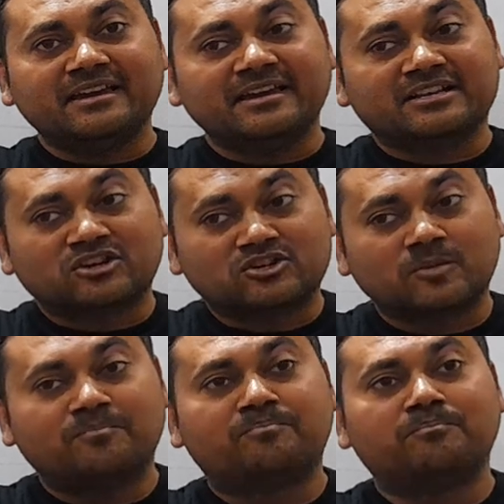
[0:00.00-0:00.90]
a sort
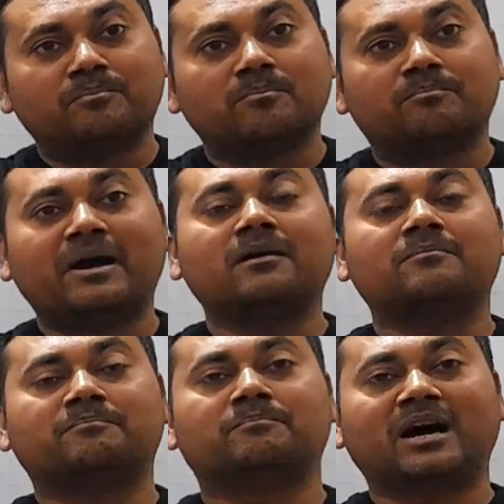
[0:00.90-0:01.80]
of
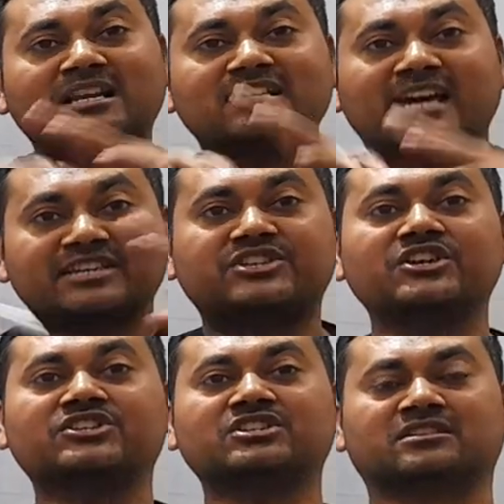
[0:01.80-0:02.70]

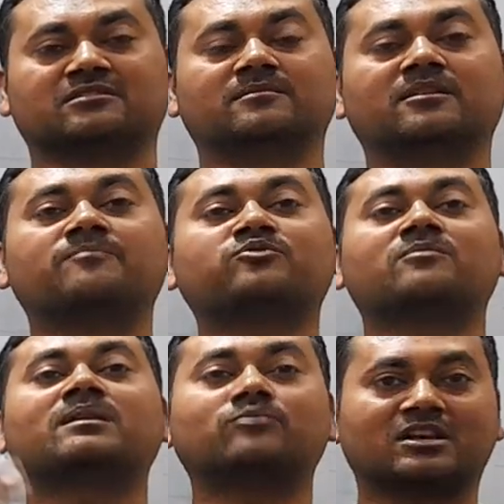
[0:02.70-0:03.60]
balkanization
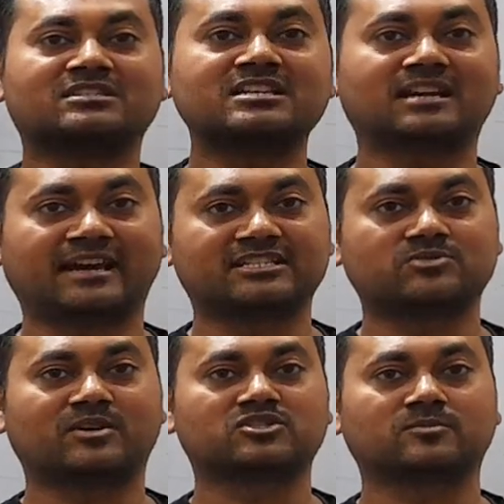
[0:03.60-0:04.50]
problem was realized
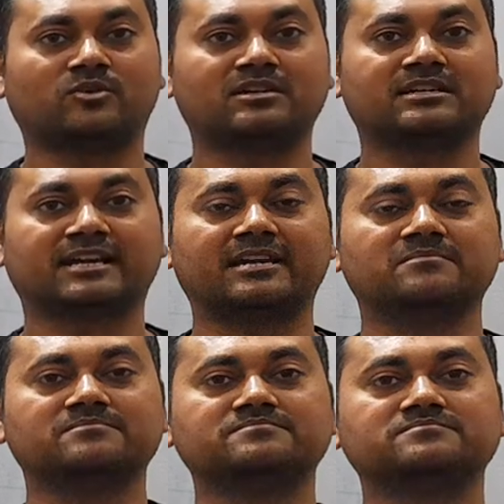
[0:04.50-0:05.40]
once upon a time.